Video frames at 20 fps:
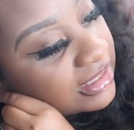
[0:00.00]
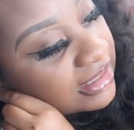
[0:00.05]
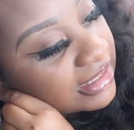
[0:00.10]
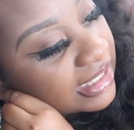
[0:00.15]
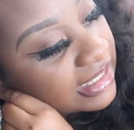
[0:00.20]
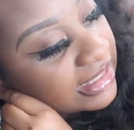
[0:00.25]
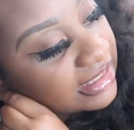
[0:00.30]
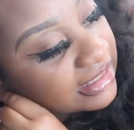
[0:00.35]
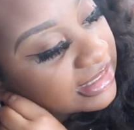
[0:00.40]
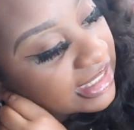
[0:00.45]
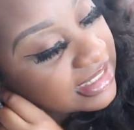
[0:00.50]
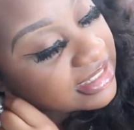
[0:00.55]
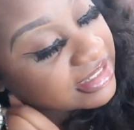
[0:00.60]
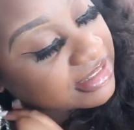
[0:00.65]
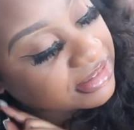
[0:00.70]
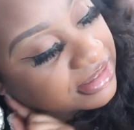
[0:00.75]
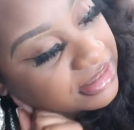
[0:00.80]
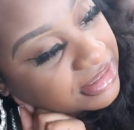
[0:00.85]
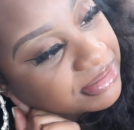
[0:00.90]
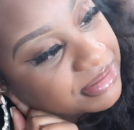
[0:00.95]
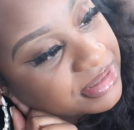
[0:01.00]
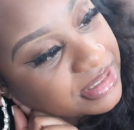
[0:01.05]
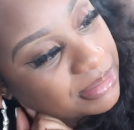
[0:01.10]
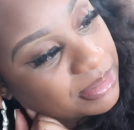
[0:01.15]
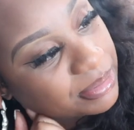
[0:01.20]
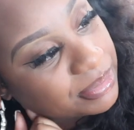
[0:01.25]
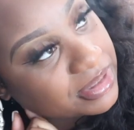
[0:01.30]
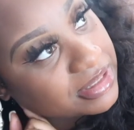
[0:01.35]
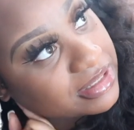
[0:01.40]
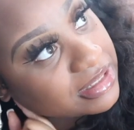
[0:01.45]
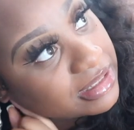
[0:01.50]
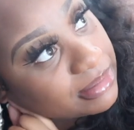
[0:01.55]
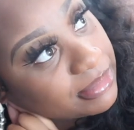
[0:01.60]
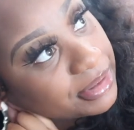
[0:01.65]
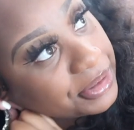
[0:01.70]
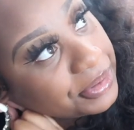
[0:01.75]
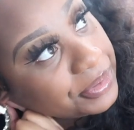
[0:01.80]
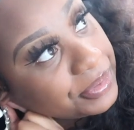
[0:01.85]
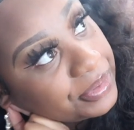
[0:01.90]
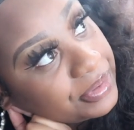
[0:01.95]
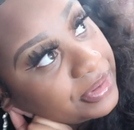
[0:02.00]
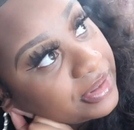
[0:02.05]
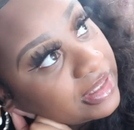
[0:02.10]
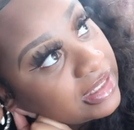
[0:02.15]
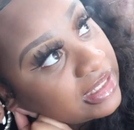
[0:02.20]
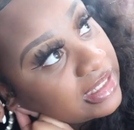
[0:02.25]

they look like some. So I'm gonna put some on.